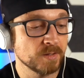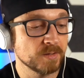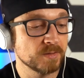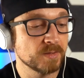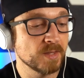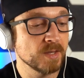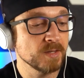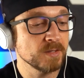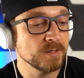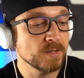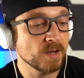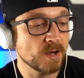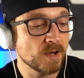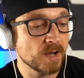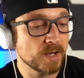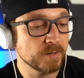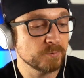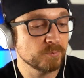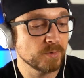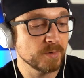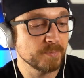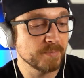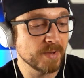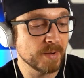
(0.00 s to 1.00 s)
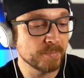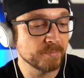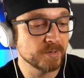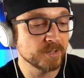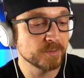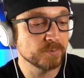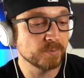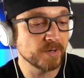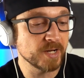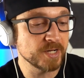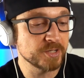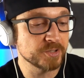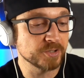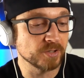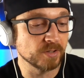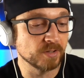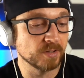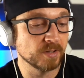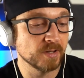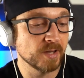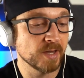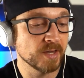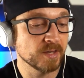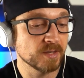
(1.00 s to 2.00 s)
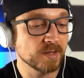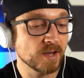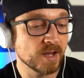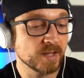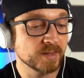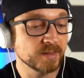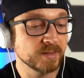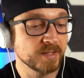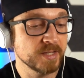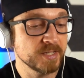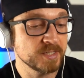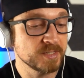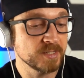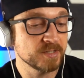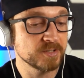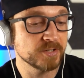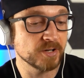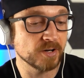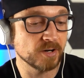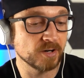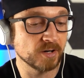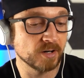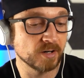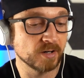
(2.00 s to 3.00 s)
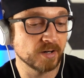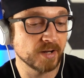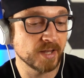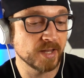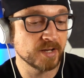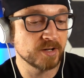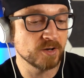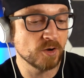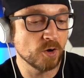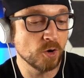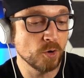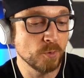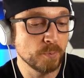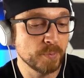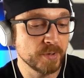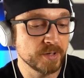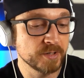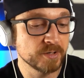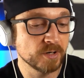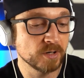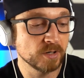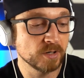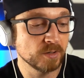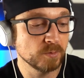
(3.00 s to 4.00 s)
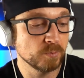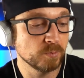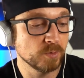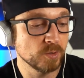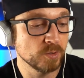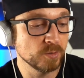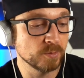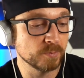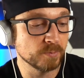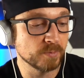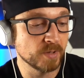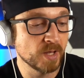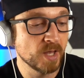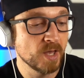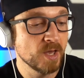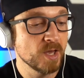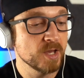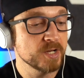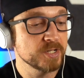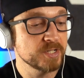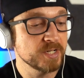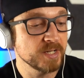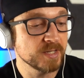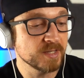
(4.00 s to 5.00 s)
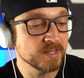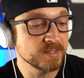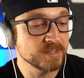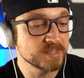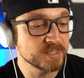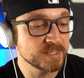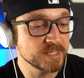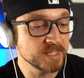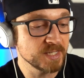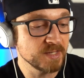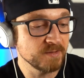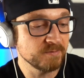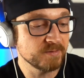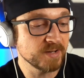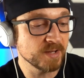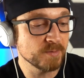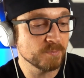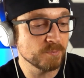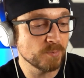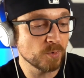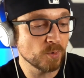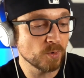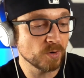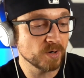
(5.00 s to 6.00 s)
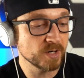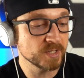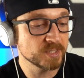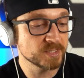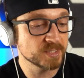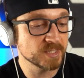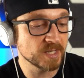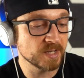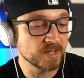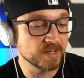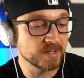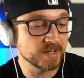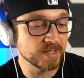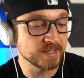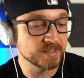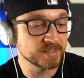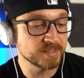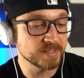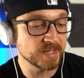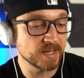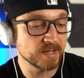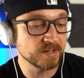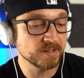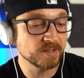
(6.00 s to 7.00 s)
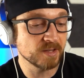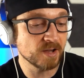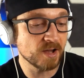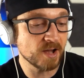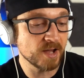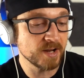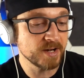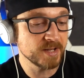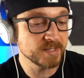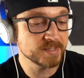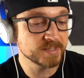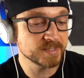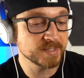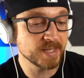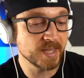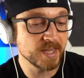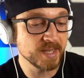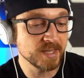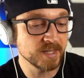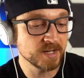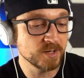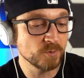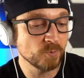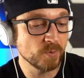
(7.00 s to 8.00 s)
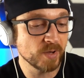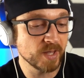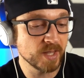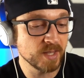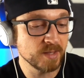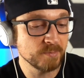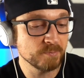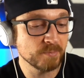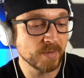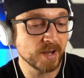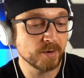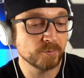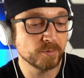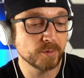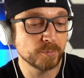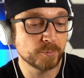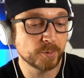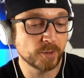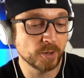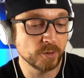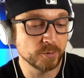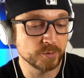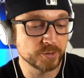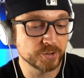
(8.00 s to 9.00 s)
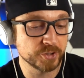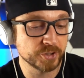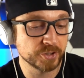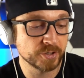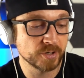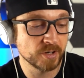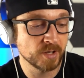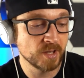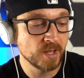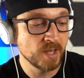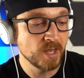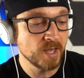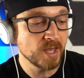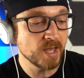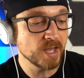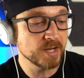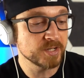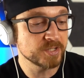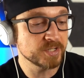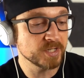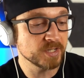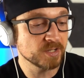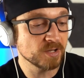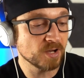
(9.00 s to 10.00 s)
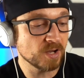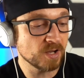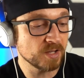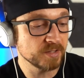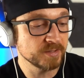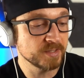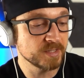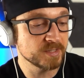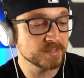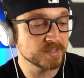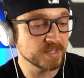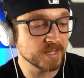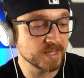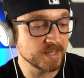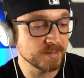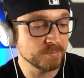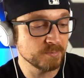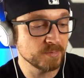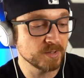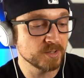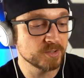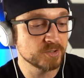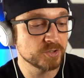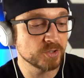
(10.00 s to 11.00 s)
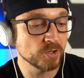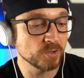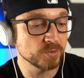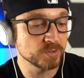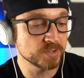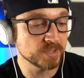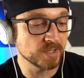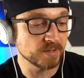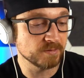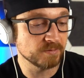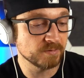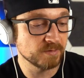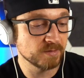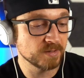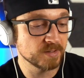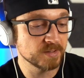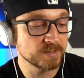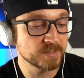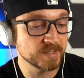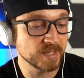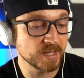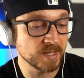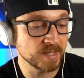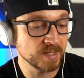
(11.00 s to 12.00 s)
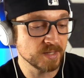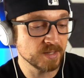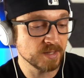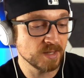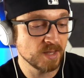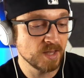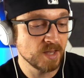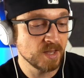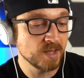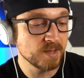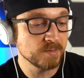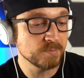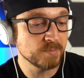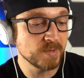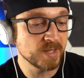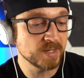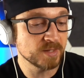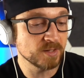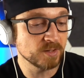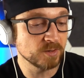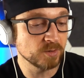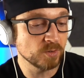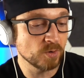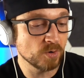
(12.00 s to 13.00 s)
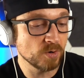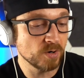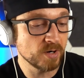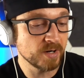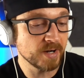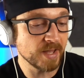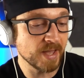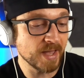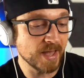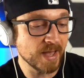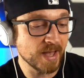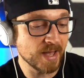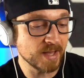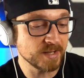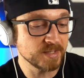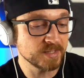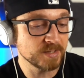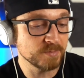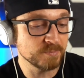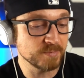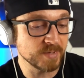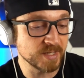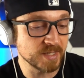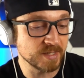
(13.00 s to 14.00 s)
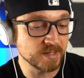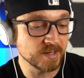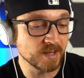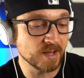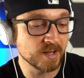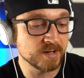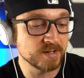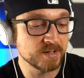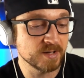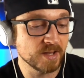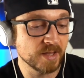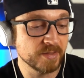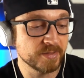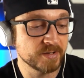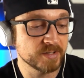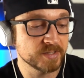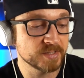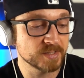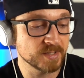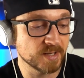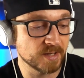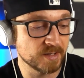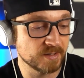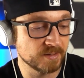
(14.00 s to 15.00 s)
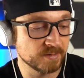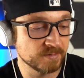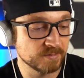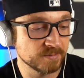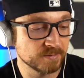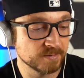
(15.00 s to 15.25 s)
Then God remembered Rachel, and God listened to her and opened her womb. She conceived and bore a son and said, "God has taken away my reproach." And she called his name Joseph, saying, "May the Lord add to me another son."